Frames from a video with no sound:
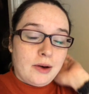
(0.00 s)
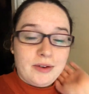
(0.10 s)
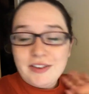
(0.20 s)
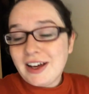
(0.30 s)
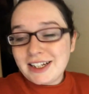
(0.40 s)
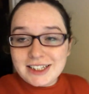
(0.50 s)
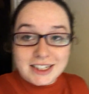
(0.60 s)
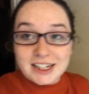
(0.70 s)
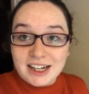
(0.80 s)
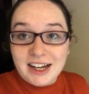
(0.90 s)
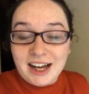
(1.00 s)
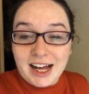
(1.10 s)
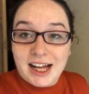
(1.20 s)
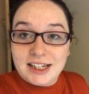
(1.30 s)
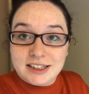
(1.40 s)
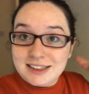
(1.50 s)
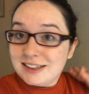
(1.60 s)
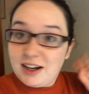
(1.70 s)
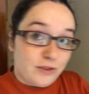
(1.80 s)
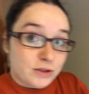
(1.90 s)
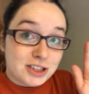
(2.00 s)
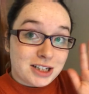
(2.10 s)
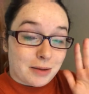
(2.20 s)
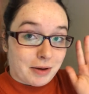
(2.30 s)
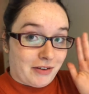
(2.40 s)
we've had dinner and I've washed up.